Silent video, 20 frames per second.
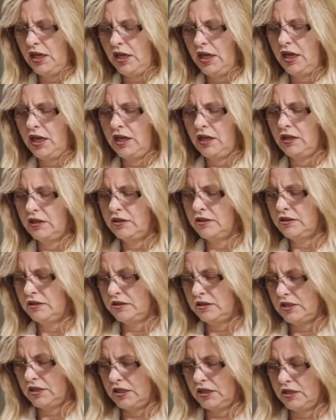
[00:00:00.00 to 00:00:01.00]

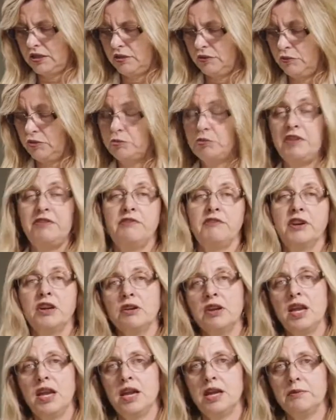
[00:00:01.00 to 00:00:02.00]
And we'd be
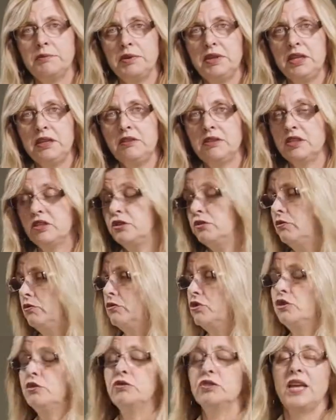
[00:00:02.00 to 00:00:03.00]
very happy that you
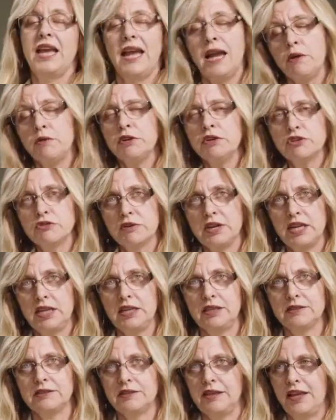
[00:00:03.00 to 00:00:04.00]
choose our
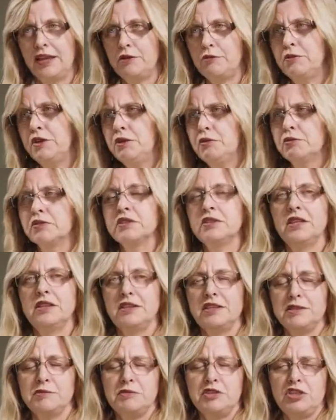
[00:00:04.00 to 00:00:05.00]
trays, and we will set
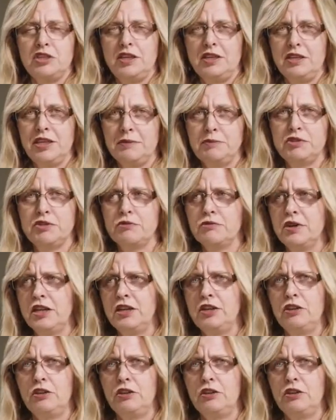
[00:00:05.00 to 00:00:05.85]
this machine up to run